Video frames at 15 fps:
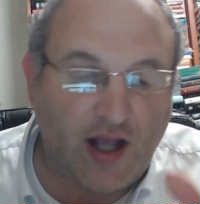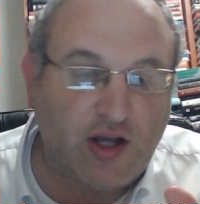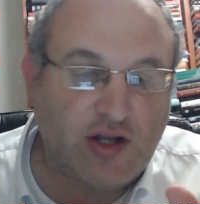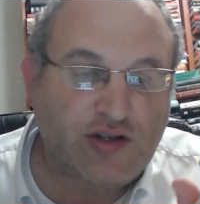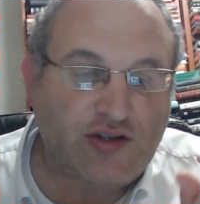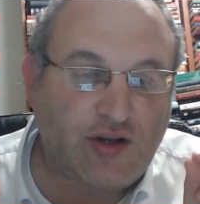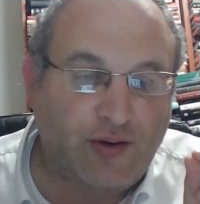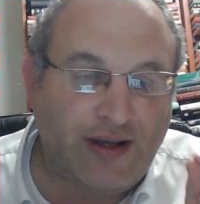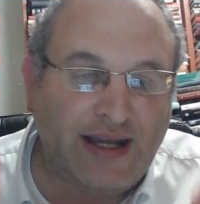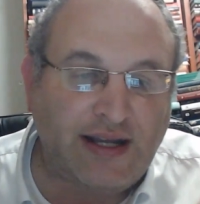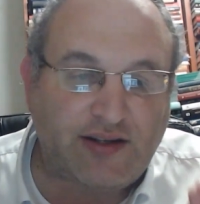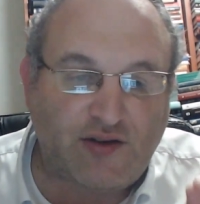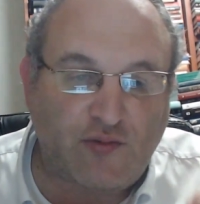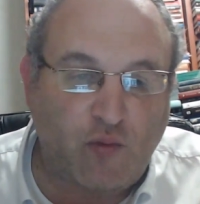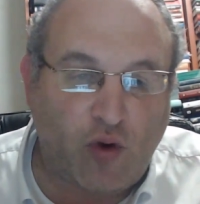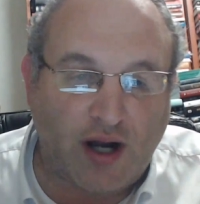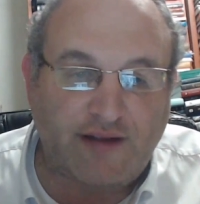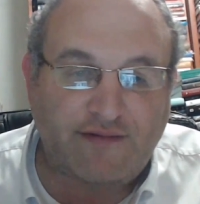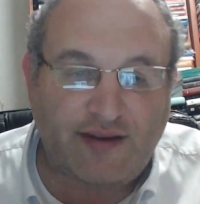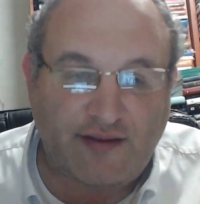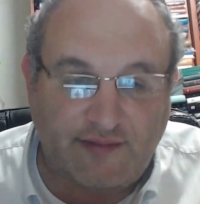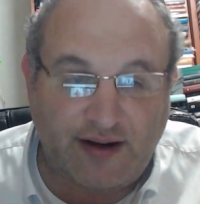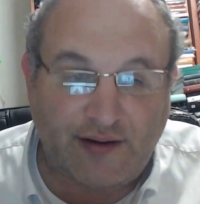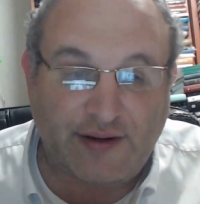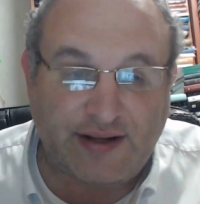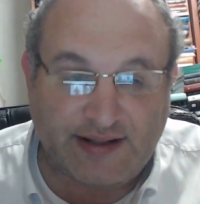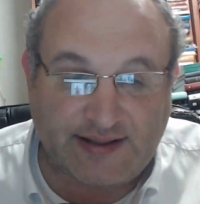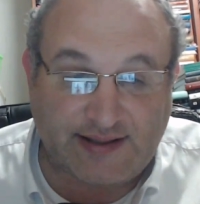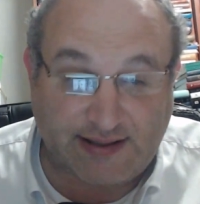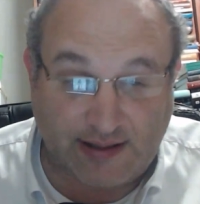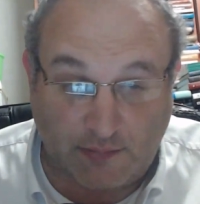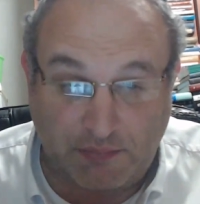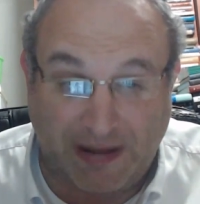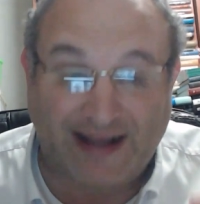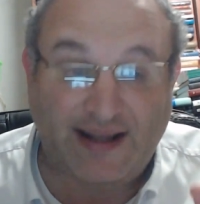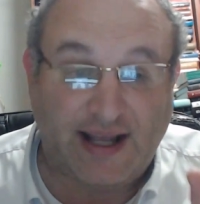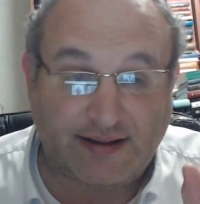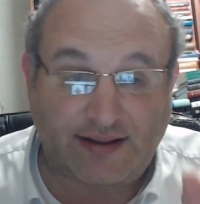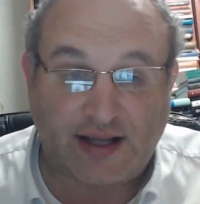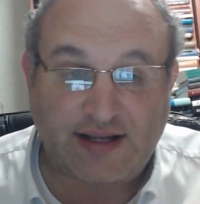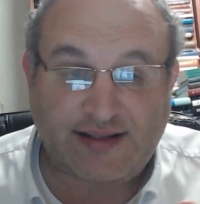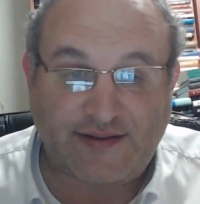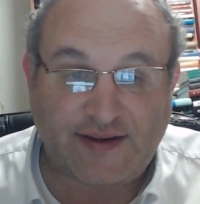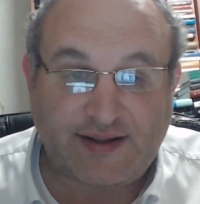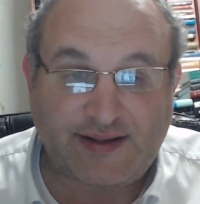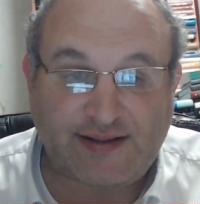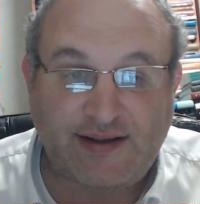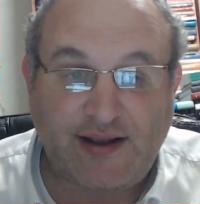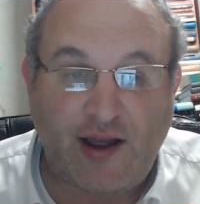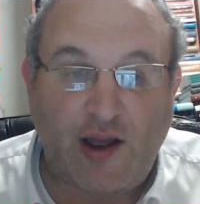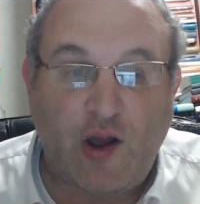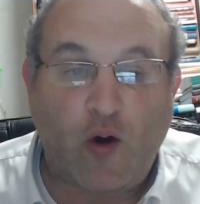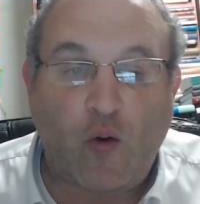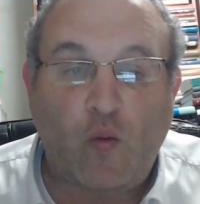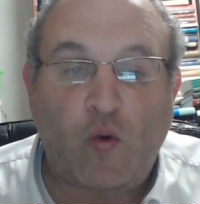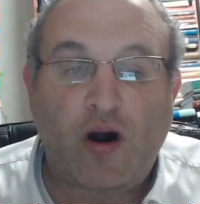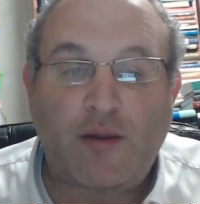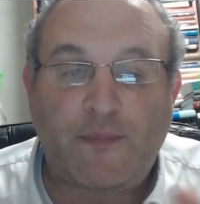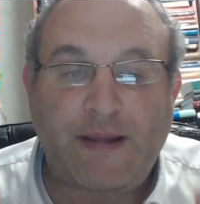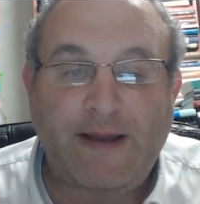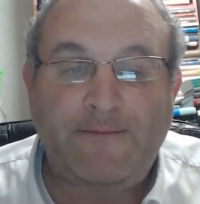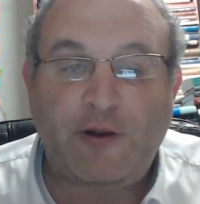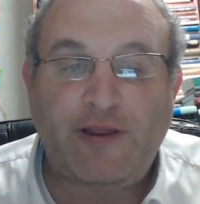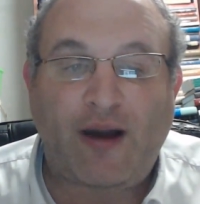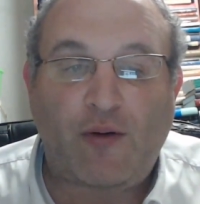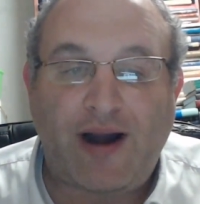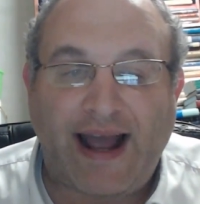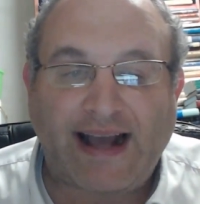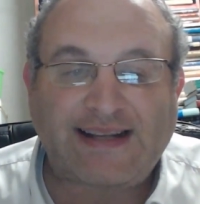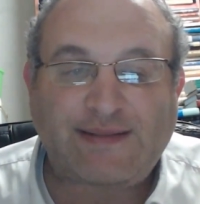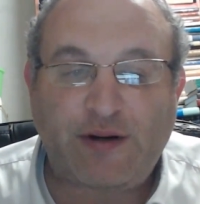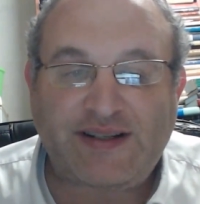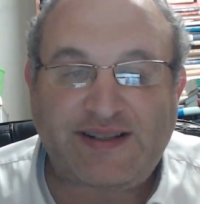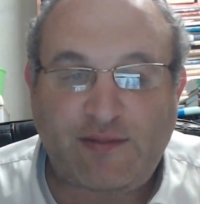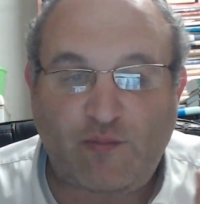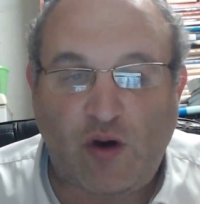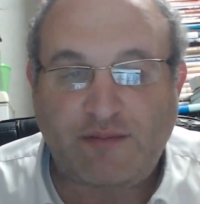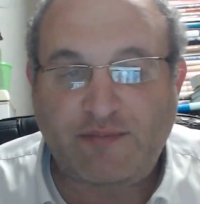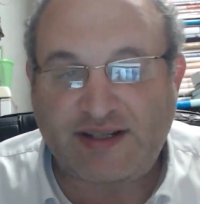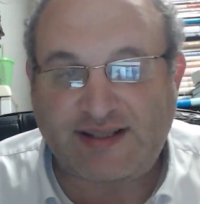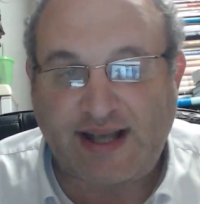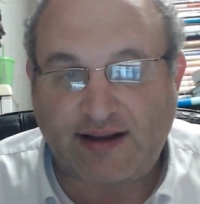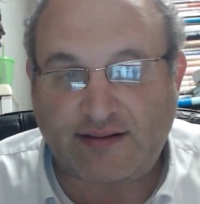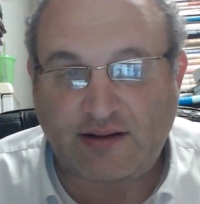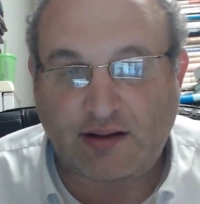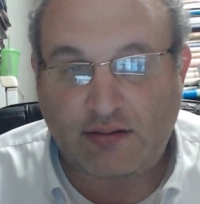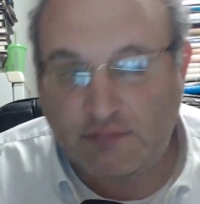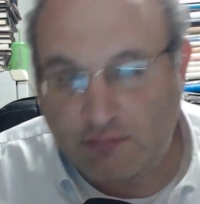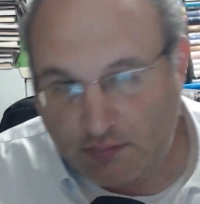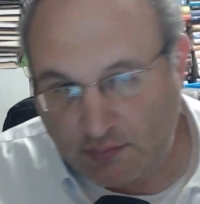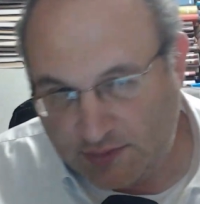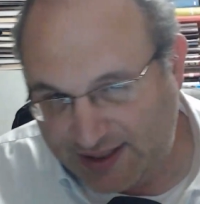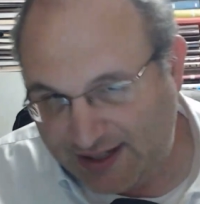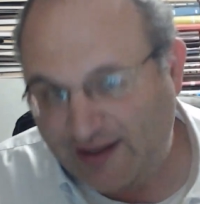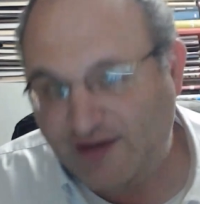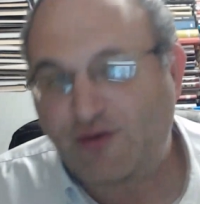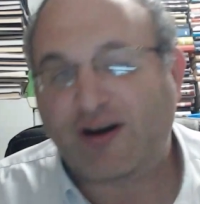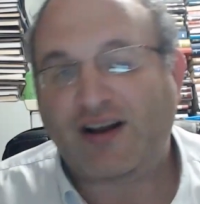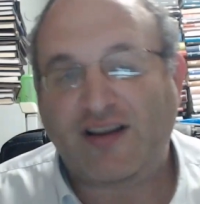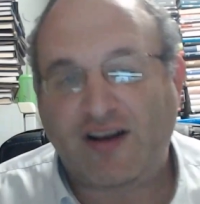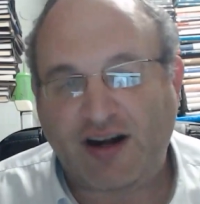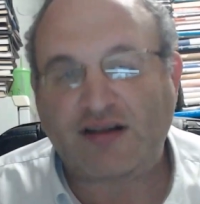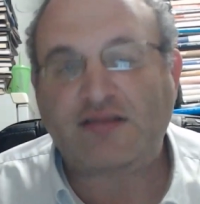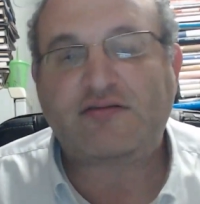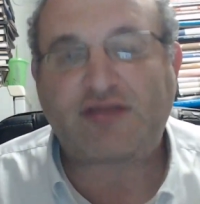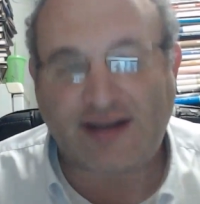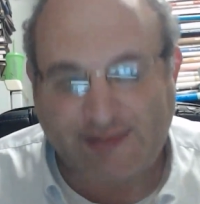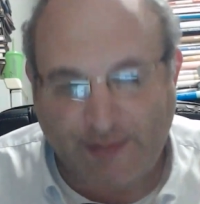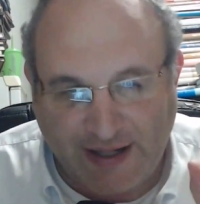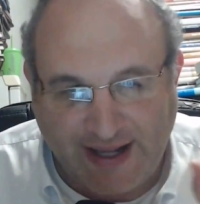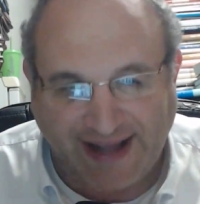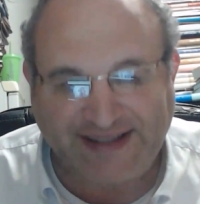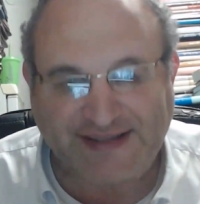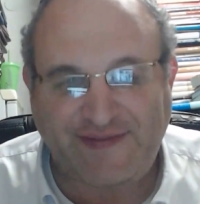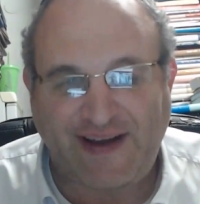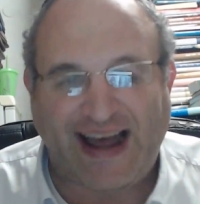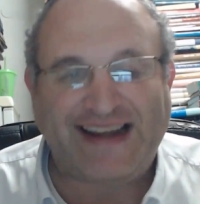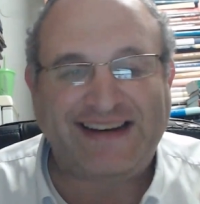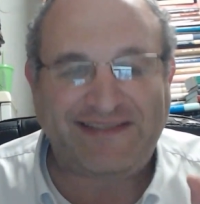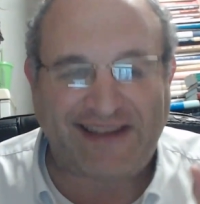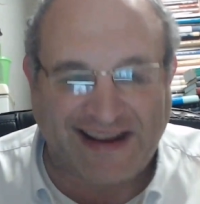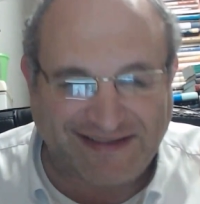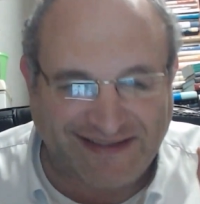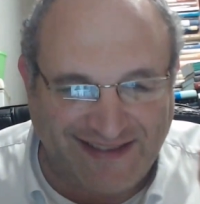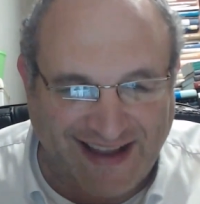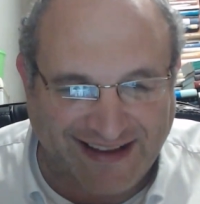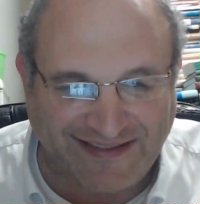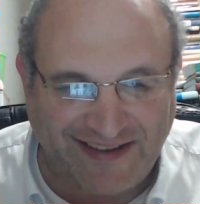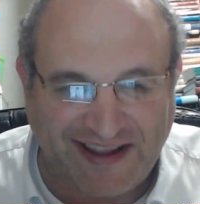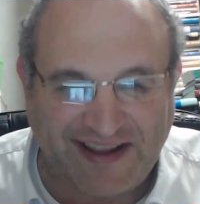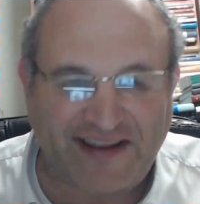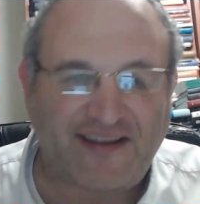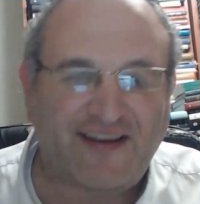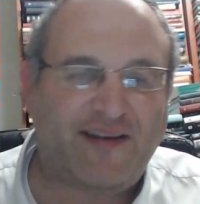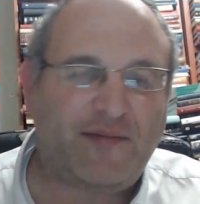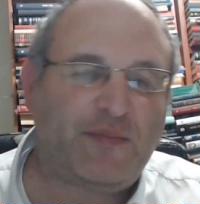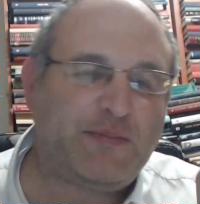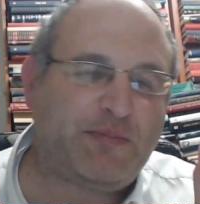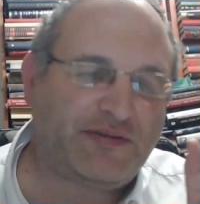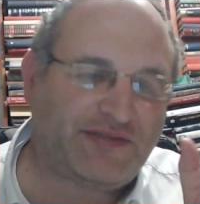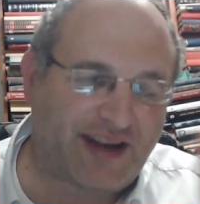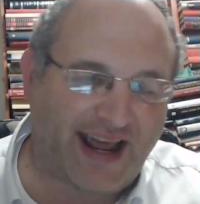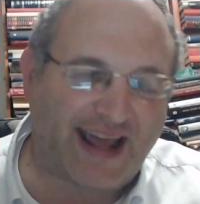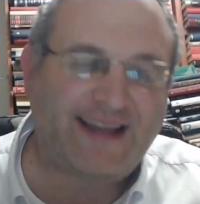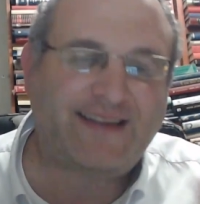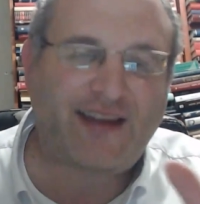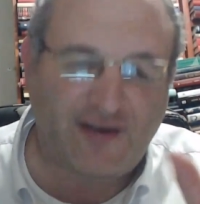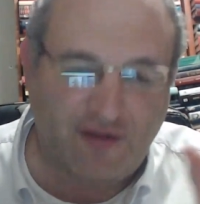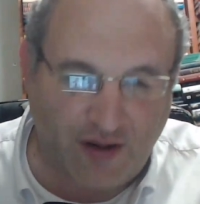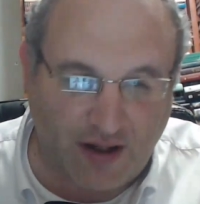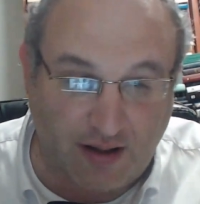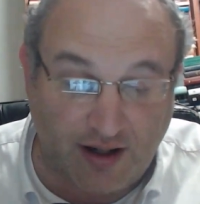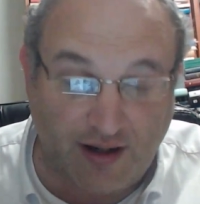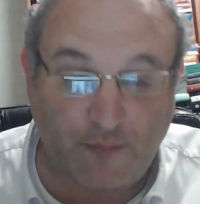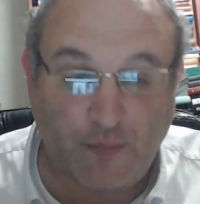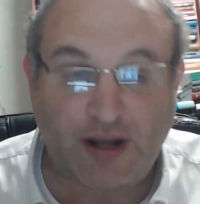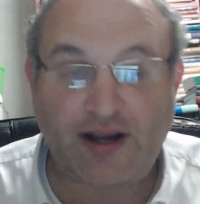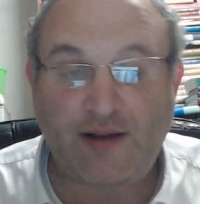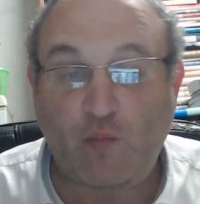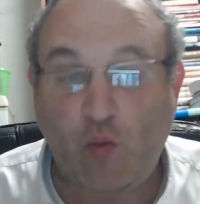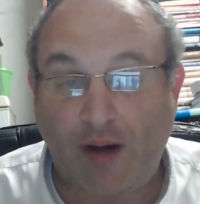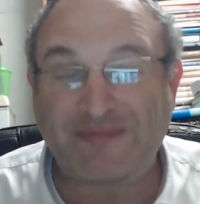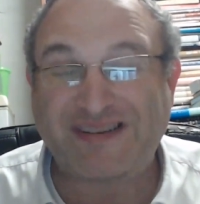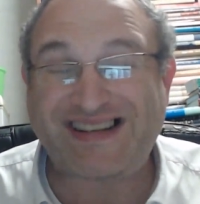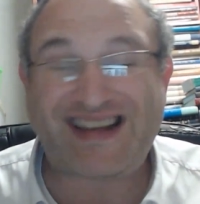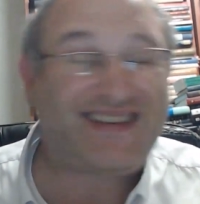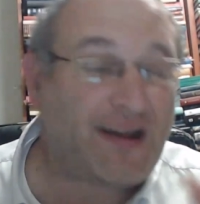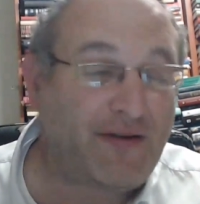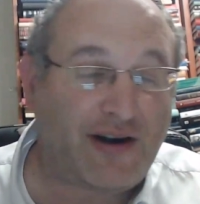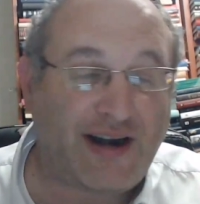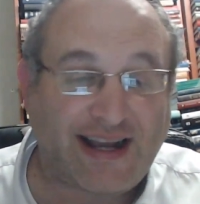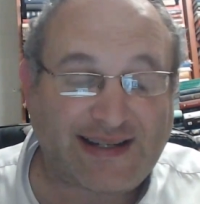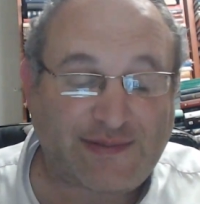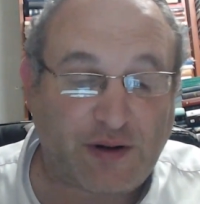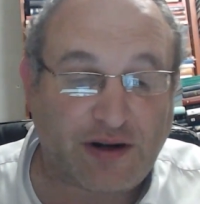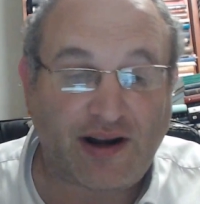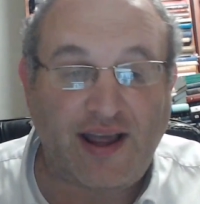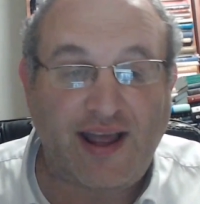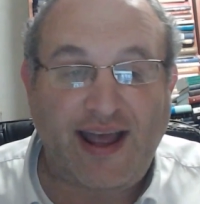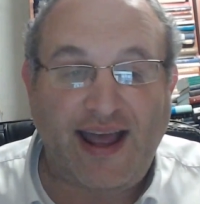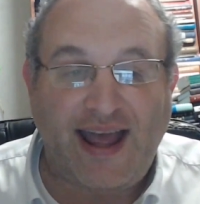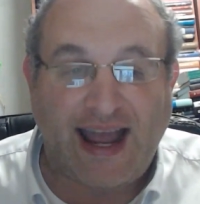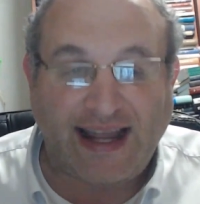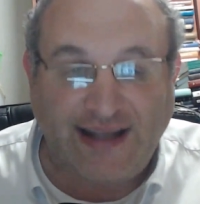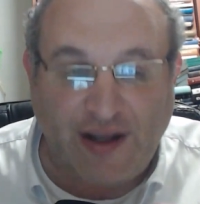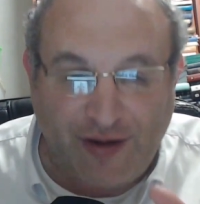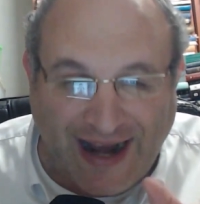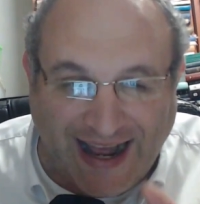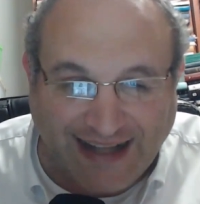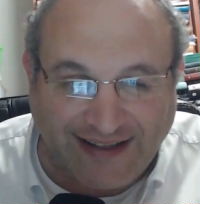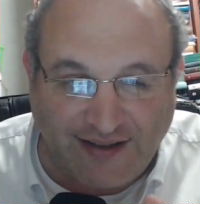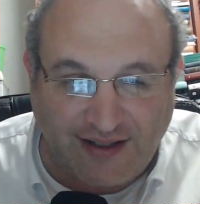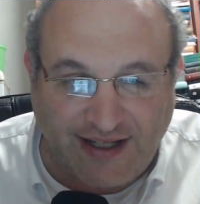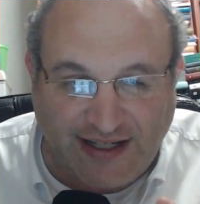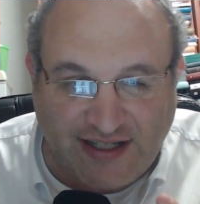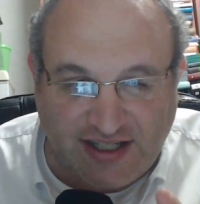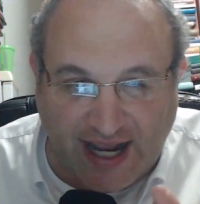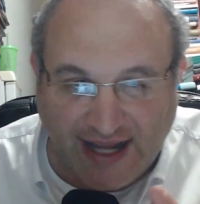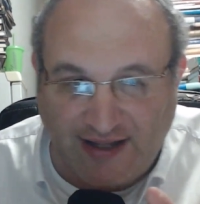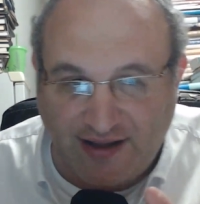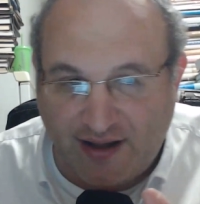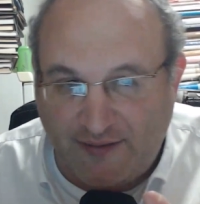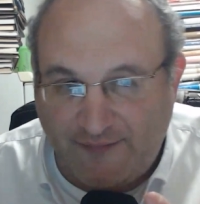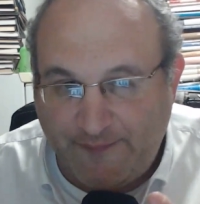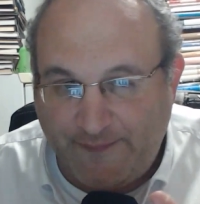So each one of the various Balei Hatosfos were people that were experts in one Masechta. Say they knew how to learn. Trust me, ganz fine. Not like people today. They knew how to learn, but in one Masechta they were an expert, and they would handle each shaila,